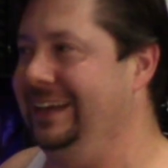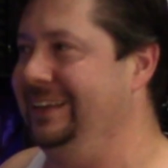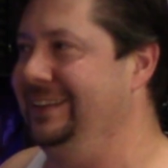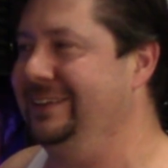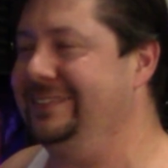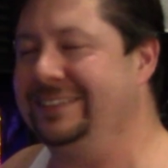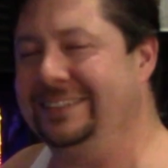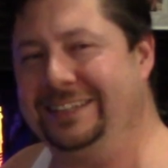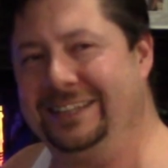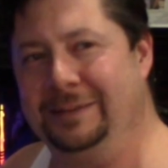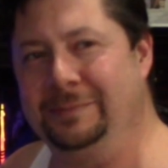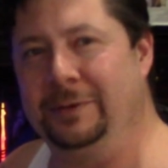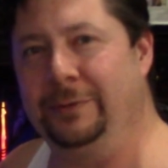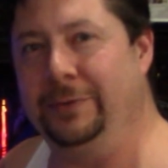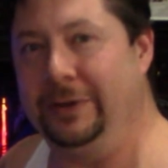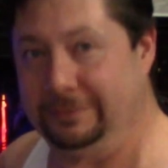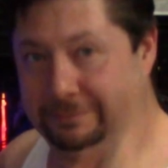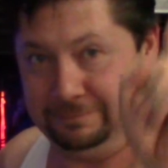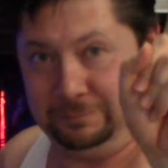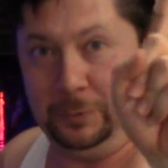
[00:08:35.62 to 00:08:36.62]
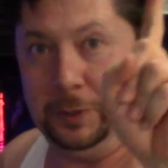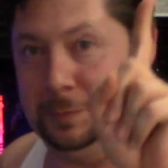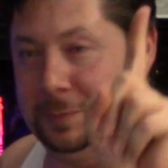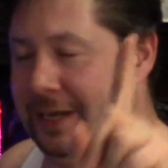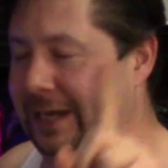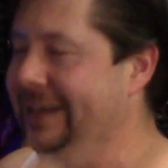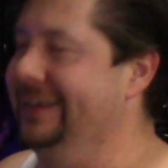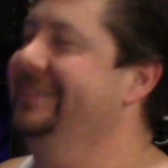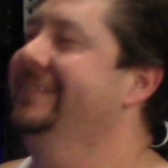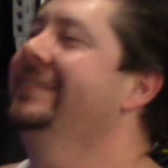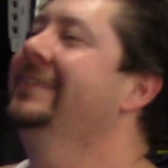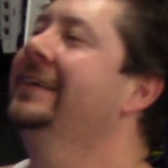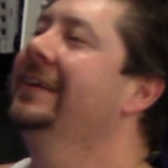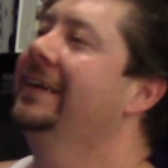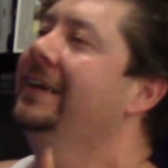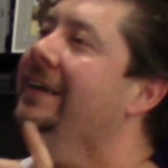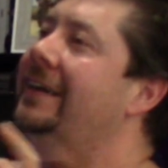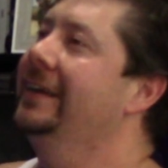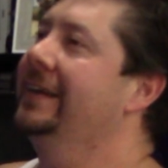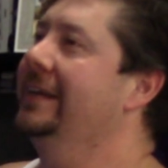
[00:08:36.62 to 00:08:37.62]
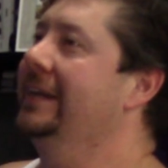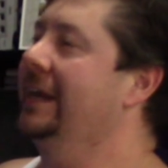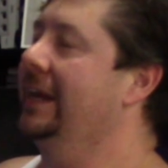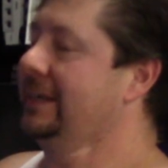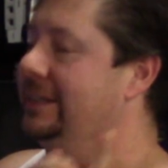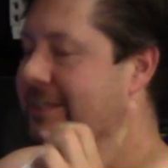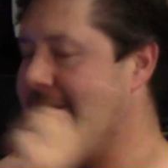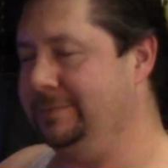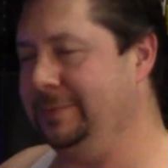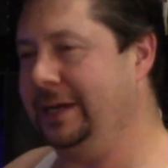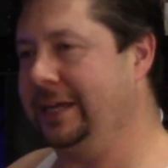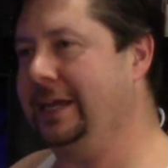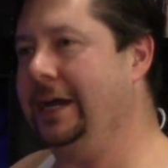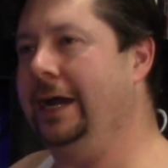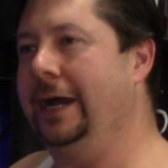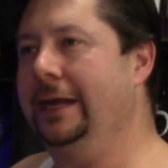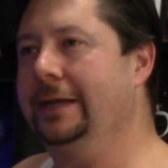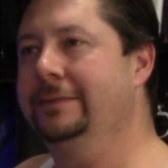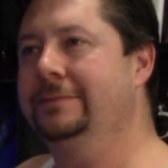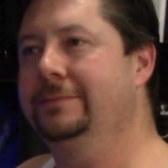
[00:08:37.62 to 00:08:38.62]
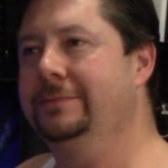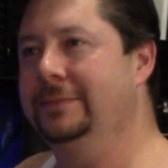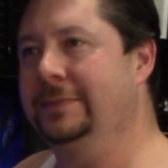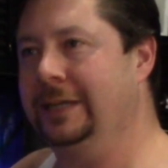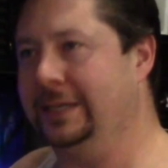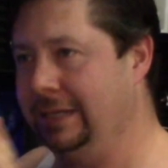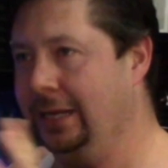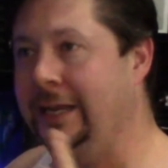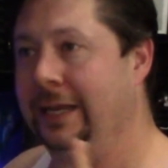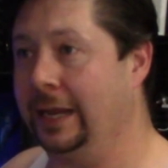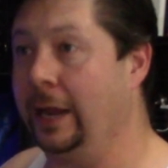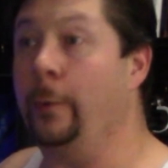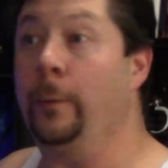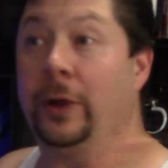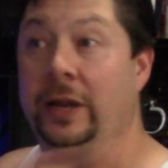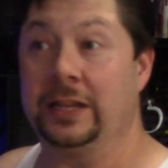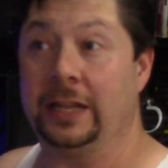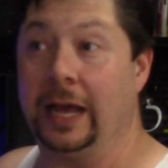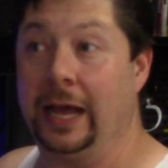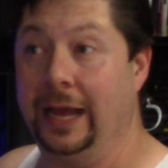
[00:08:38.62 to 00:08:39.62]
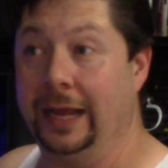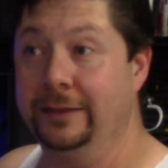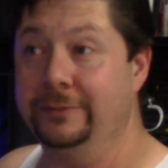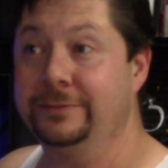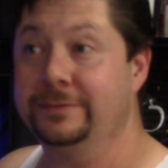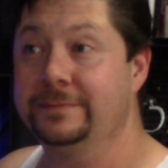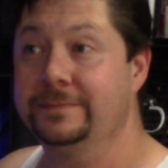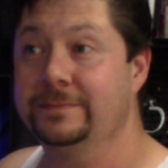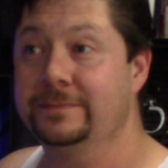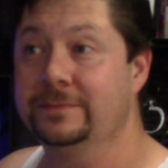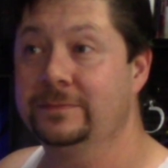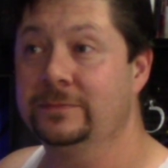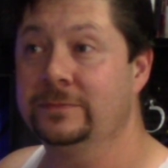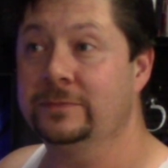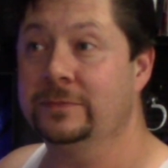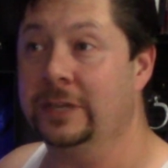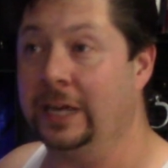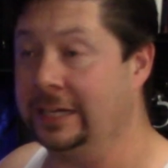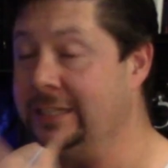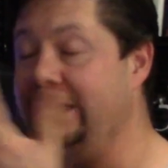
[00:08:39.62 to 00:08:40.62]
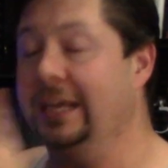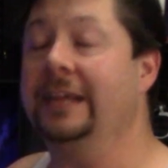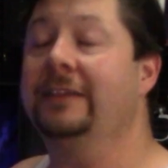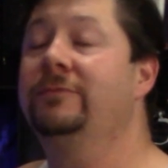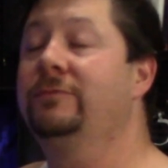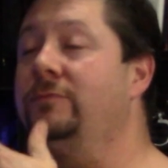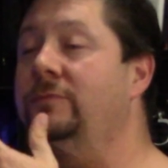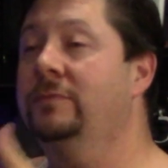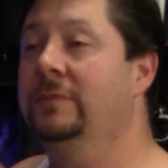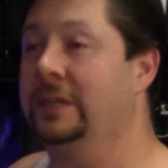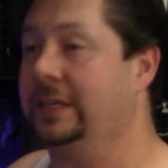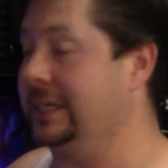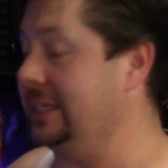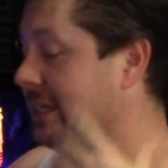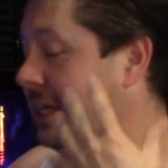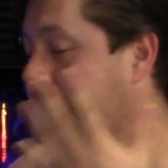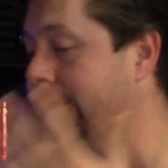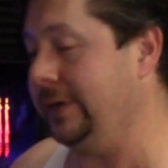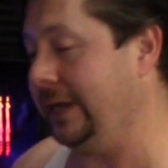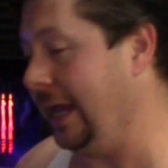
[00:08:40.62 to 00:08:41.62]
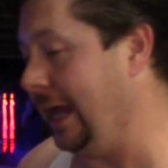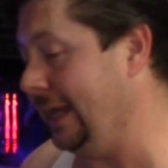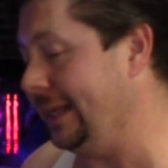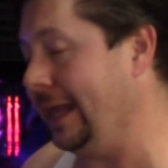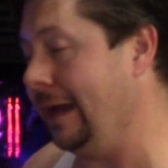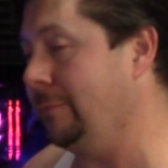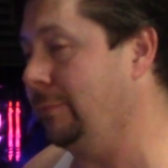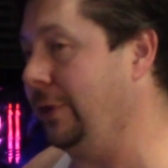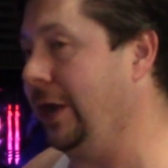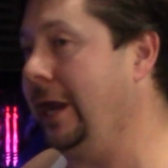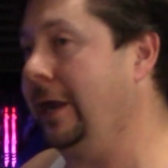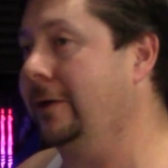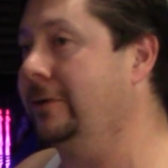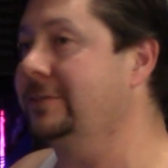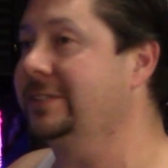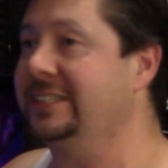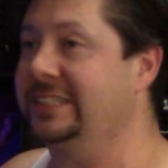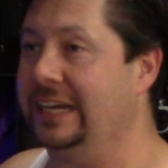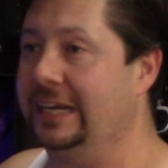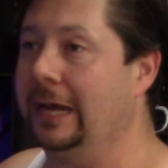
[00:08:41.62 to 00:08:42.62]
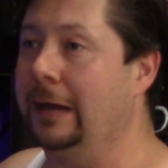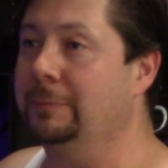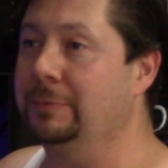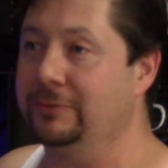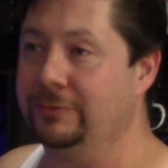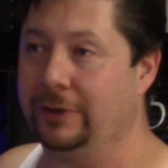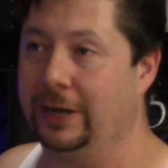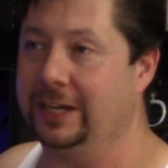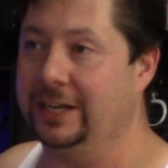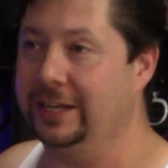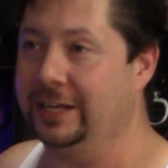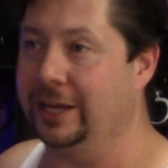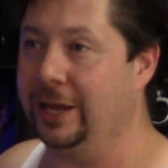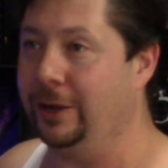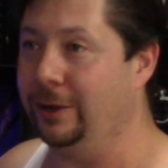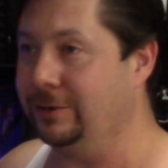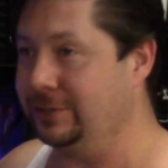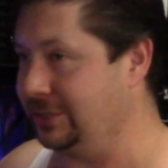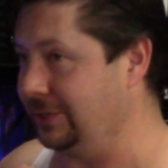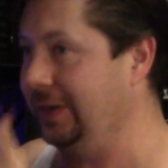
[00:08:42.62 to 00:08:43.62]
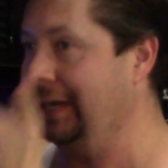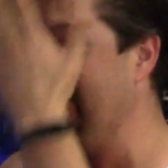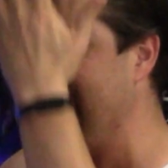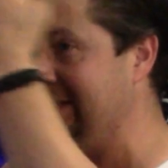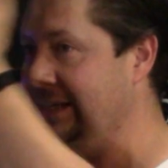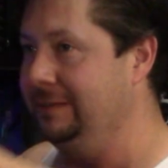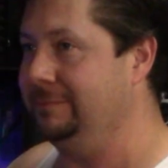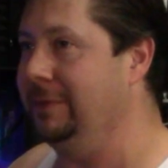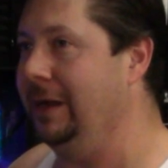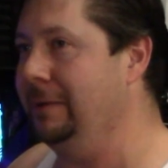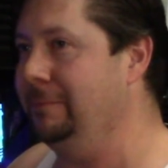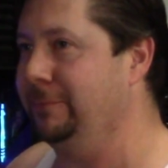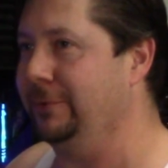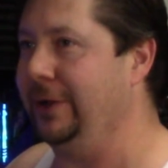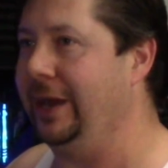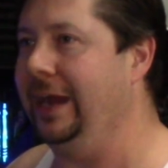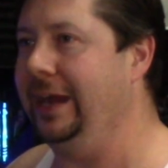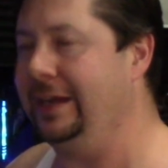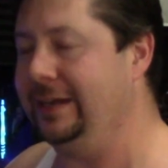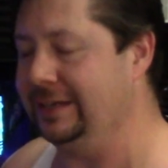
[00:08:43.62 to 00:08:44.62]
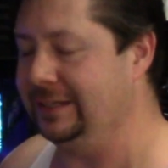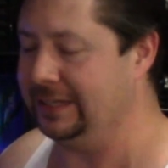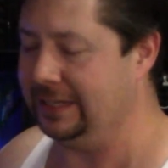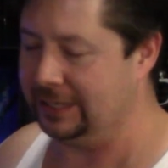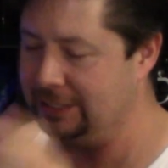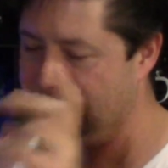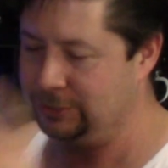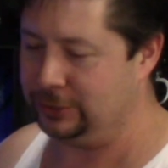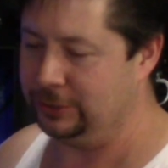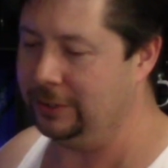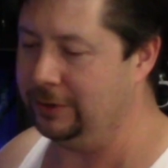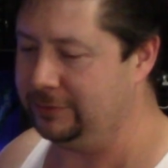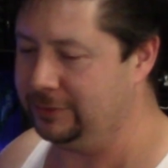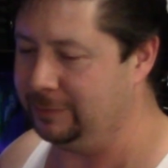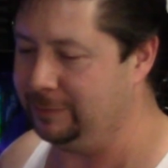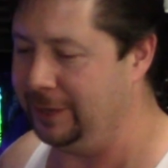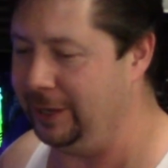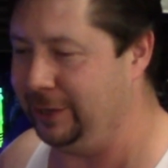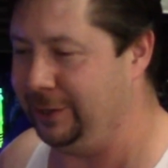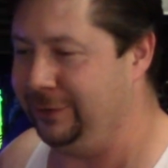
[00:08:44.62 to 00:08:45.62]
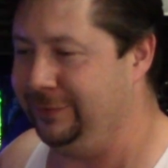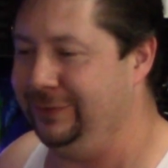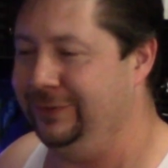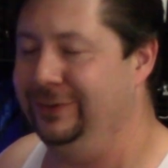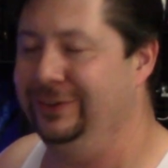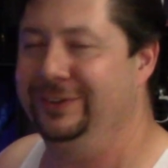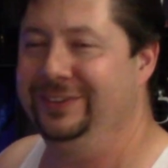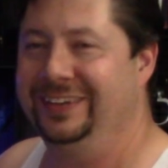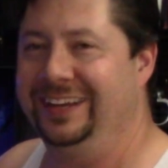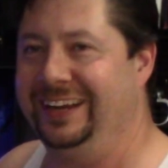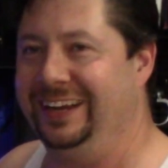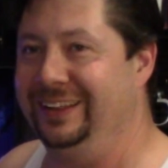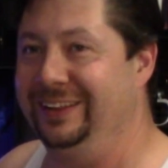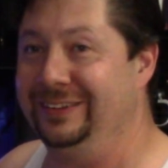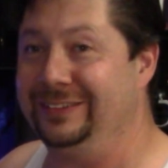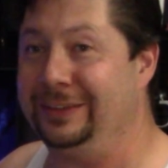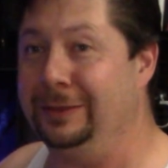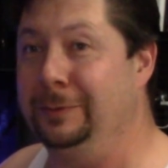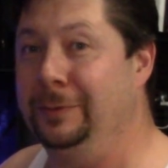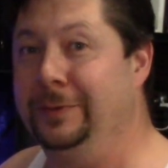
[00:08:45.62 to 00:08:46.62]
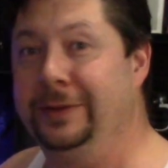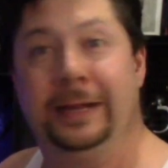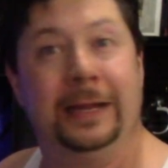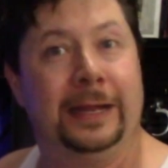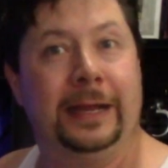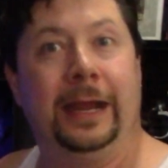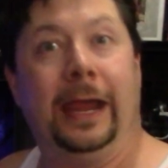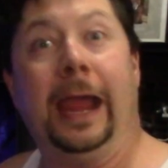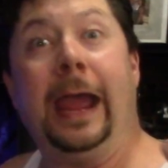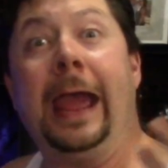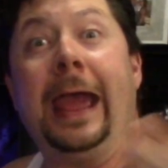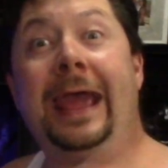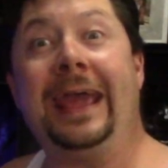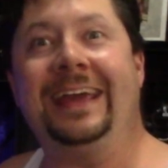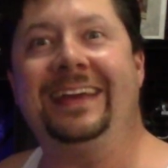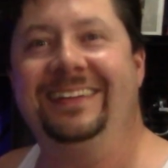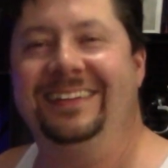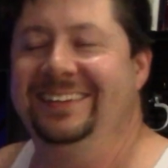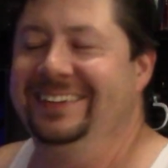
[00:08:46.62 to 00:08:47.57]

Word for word: I looked at them and went one minute, and I did my cut. I, I like I went live. I did because I already had that break all set up and ready to go. So I did uh -huh. my uh-huh. break and then I turned off the microphone and I looked at them and went, "Hey!"